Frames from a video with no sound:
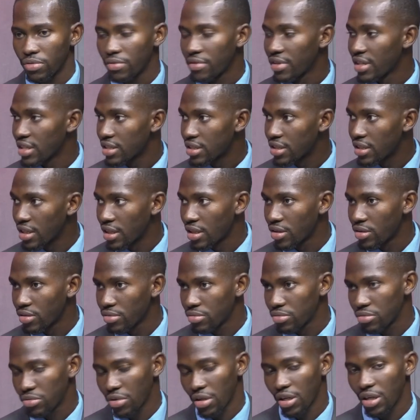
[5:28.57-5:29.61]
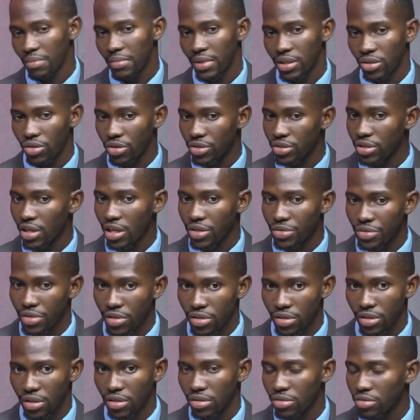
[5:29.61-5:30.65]
testing, talk about contact
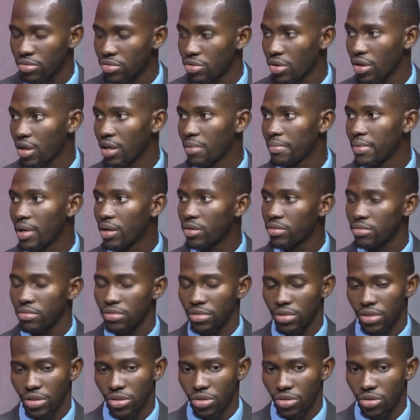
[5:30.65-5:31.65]
tracing, talk about